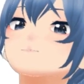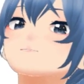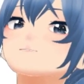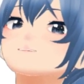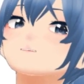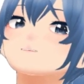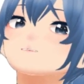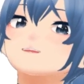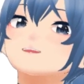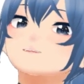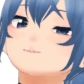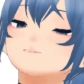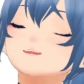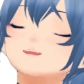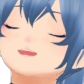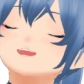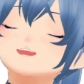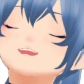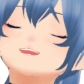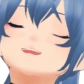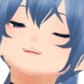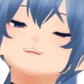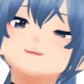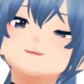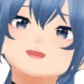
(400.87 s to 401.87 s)
then
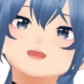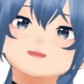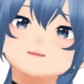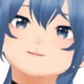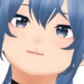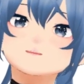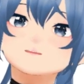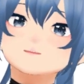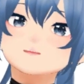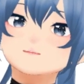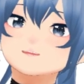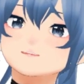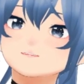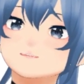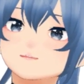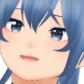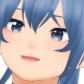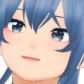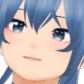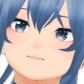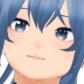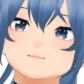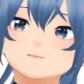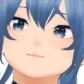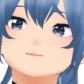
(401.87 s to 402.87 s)
I like okay,
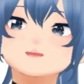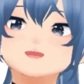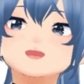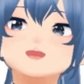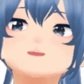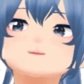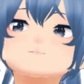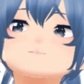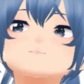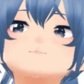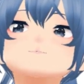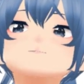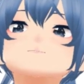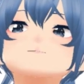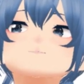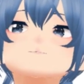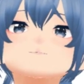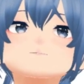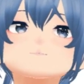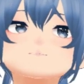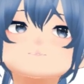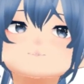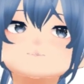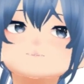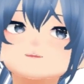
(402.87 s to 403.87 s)
that's not my
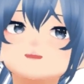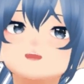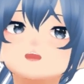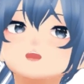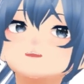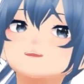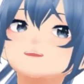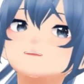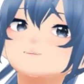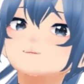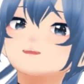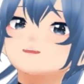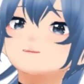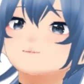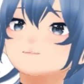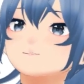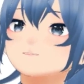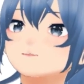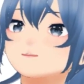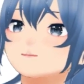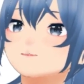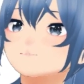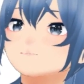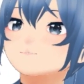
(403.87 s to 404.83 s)
problem anymore.